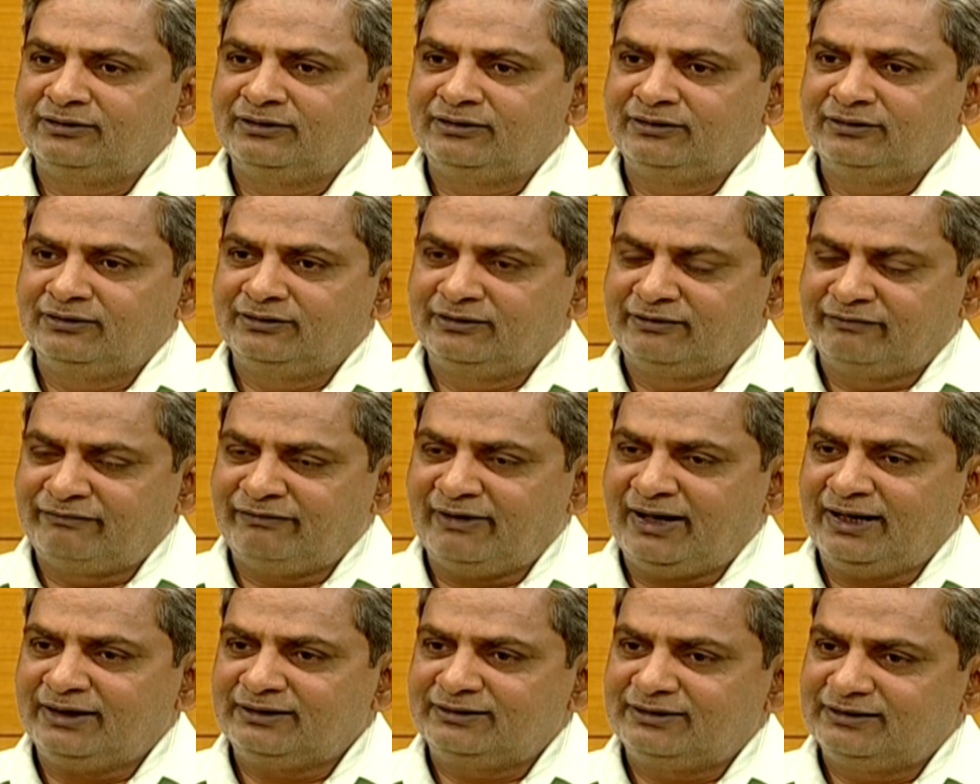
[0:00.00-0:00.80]
the
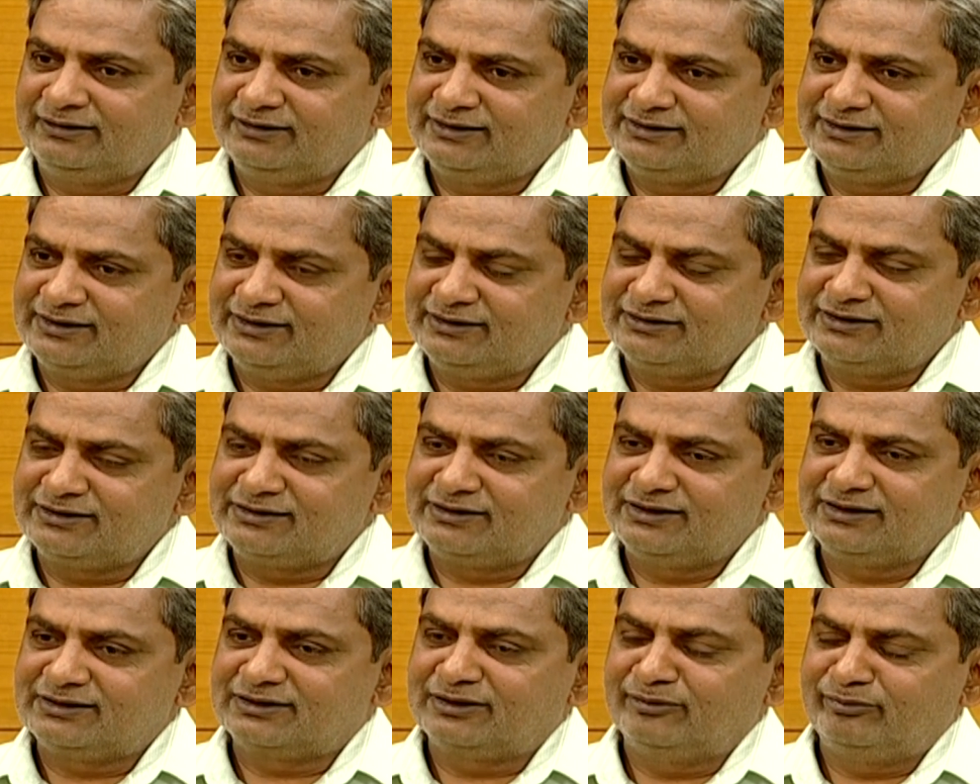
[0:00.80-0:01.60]
fact that this
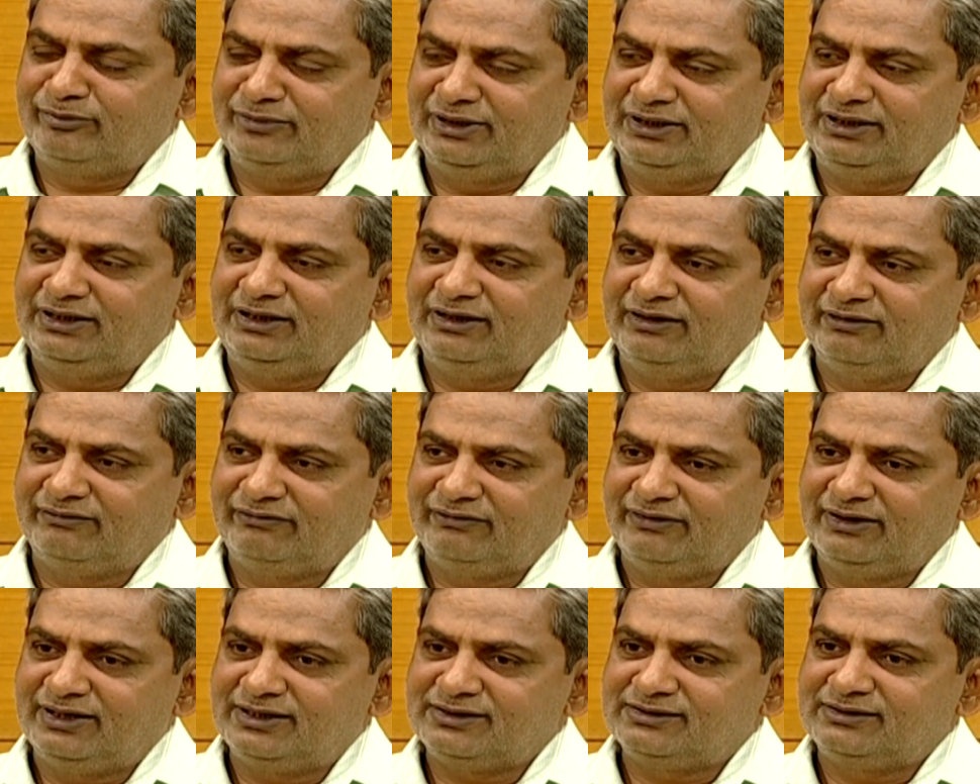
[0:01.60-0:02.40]
agency is completely
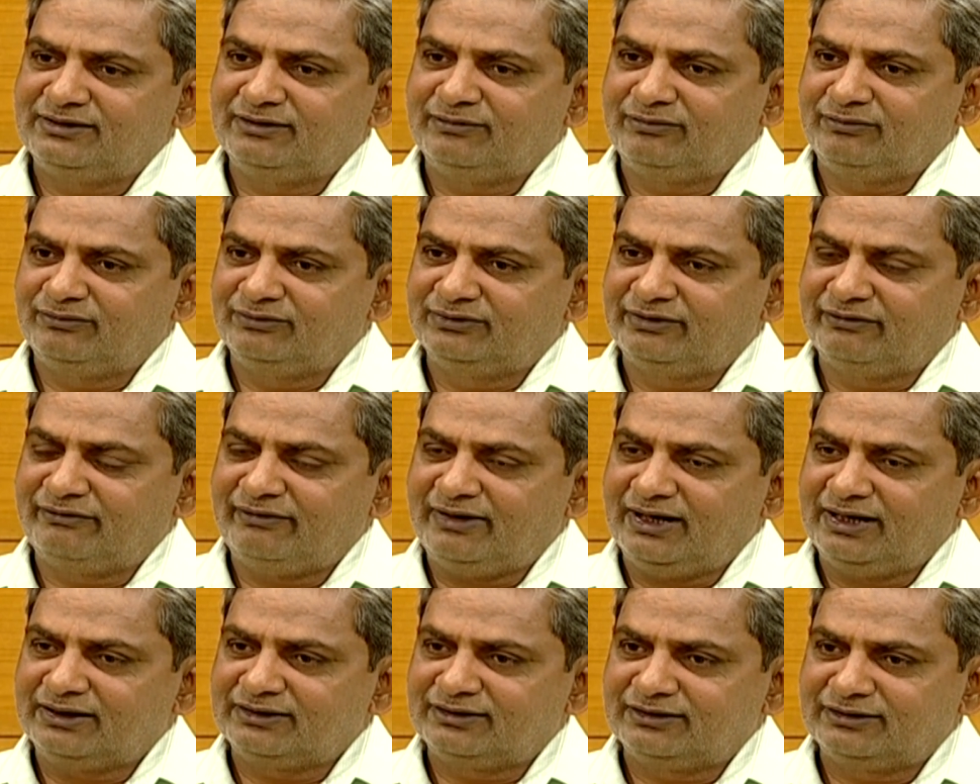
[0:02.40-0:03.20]
effaced, the
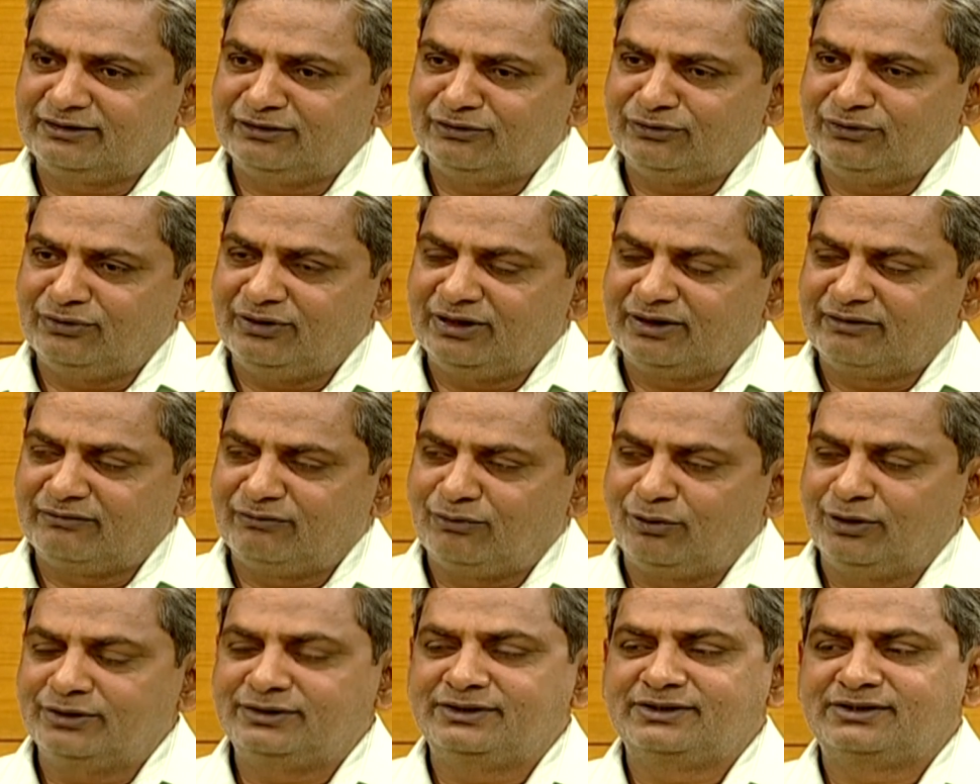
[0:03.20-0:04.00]
fact that her
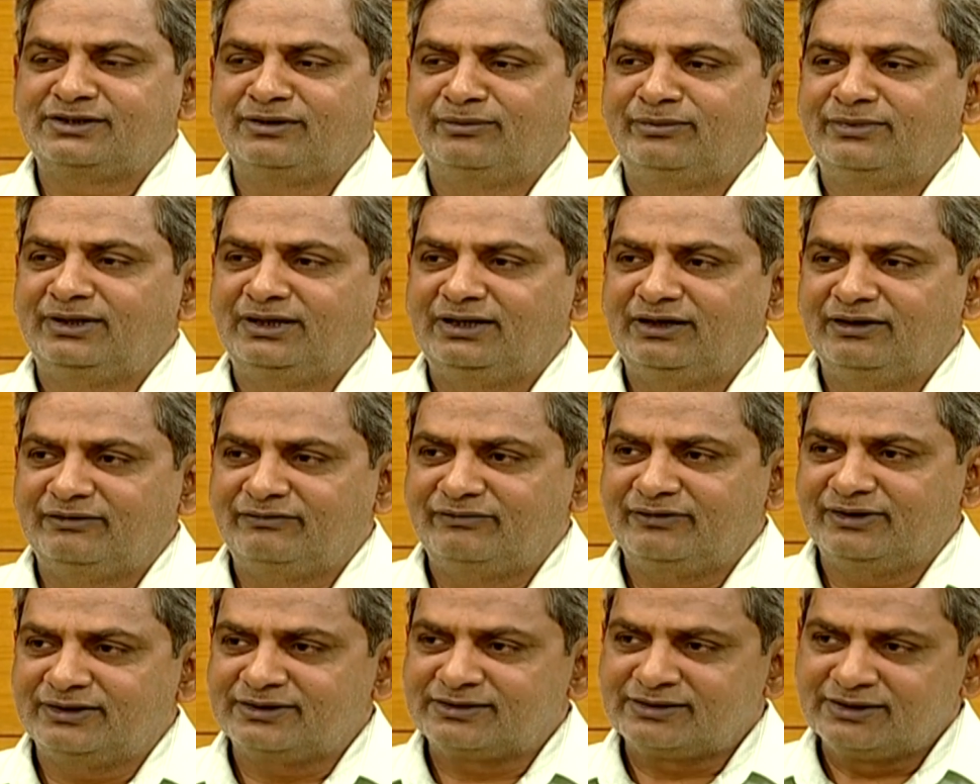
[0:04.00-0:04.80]
voice is completely
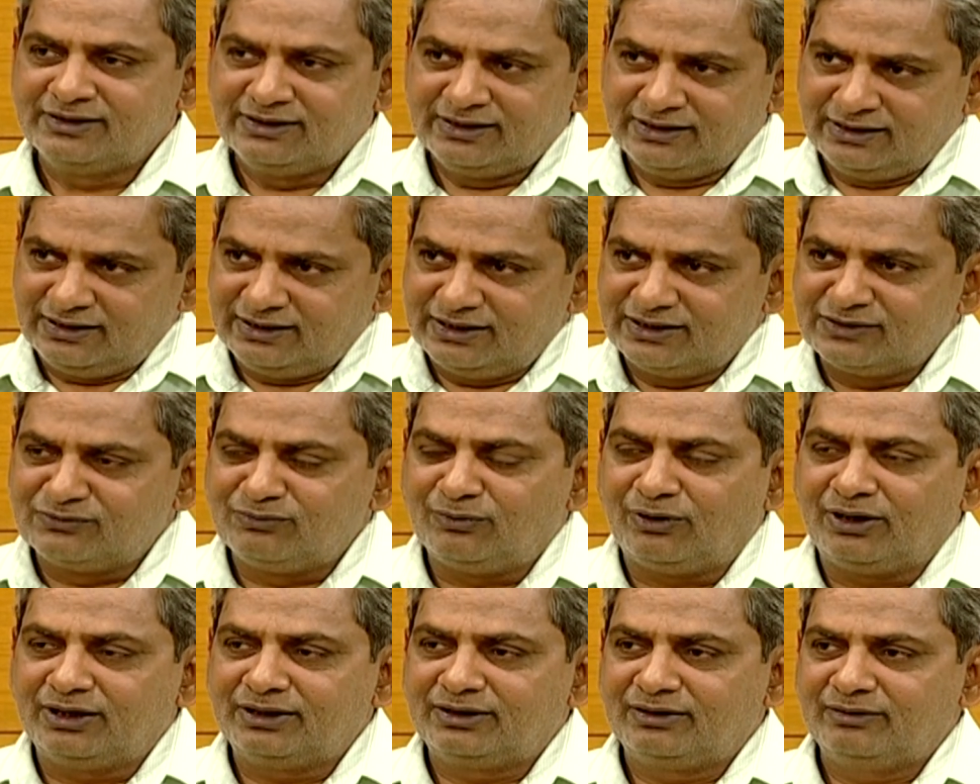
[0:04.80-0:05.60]
effaced, is
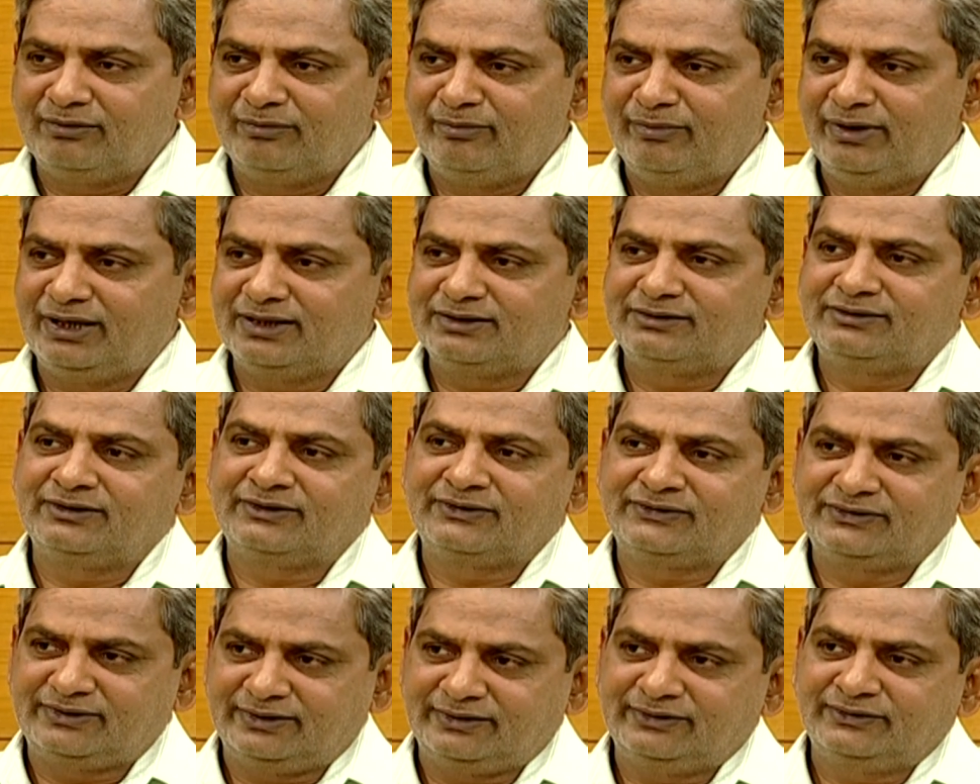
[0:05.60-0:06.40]
what makes her
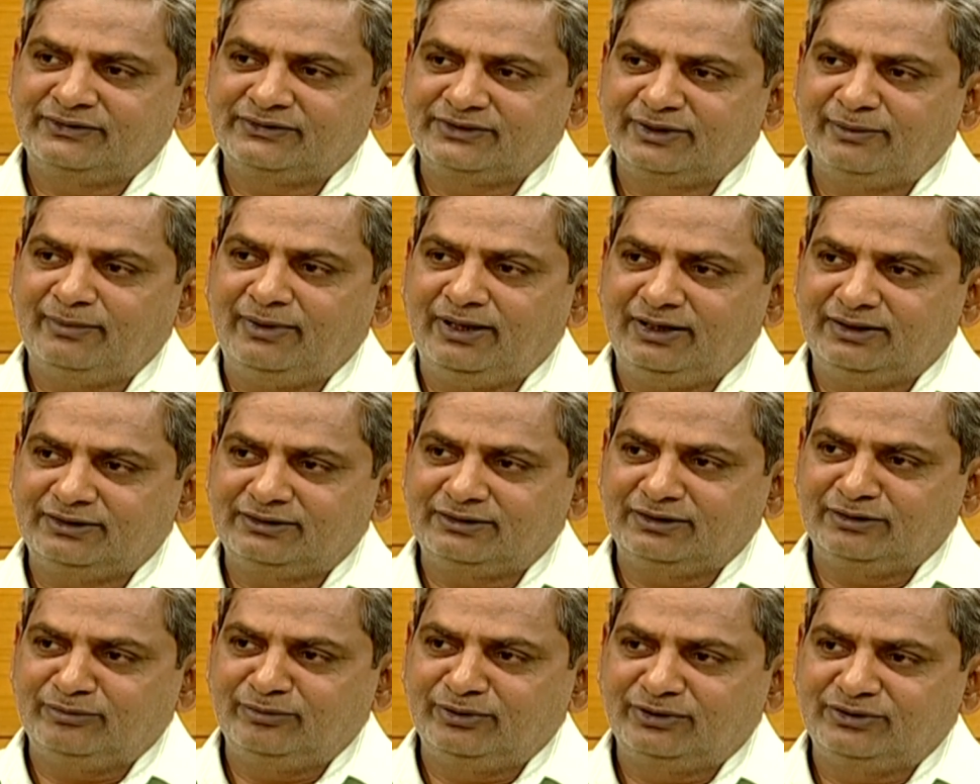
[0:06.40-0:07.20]
subaltern,
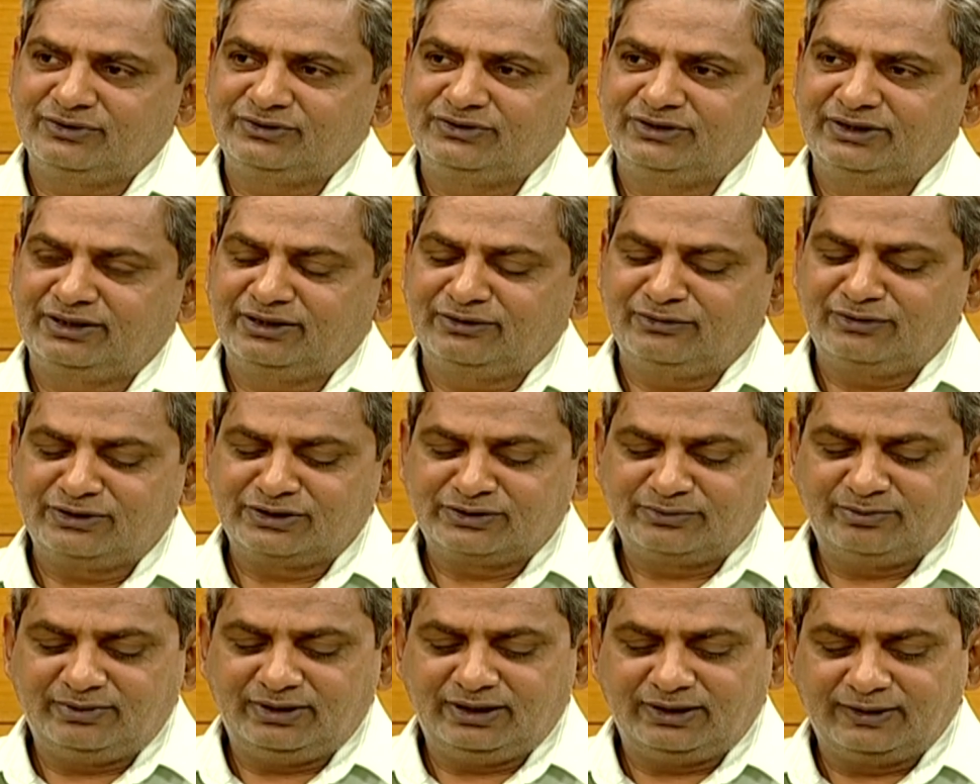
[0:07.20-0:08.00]
mm-hmm. because she cannot
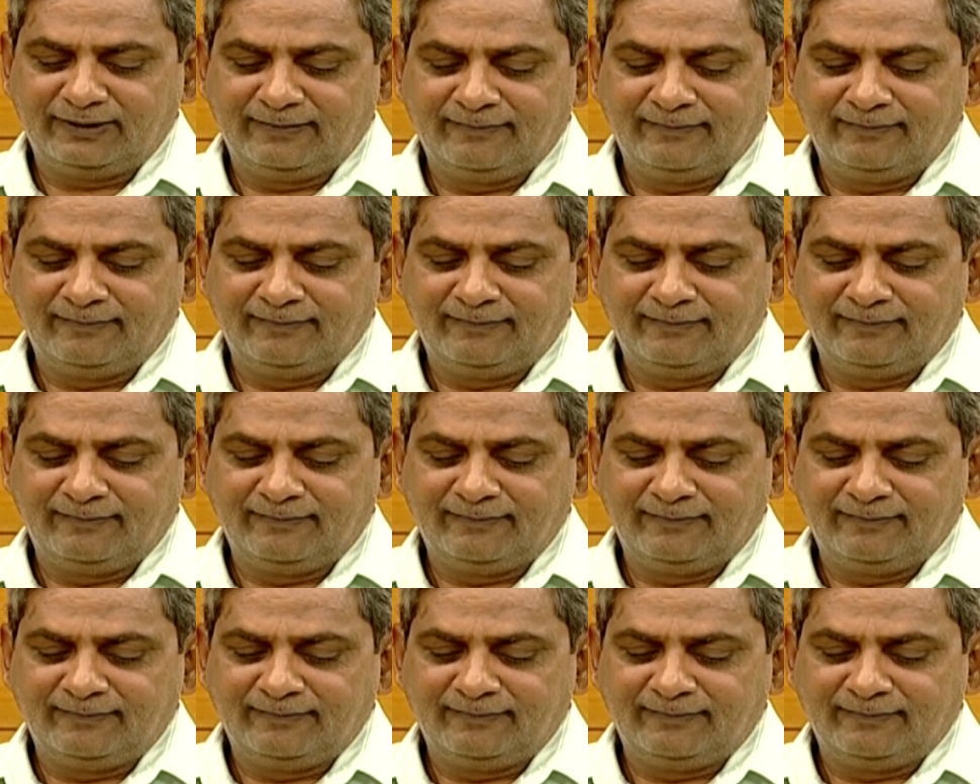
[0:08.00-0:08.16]
speak.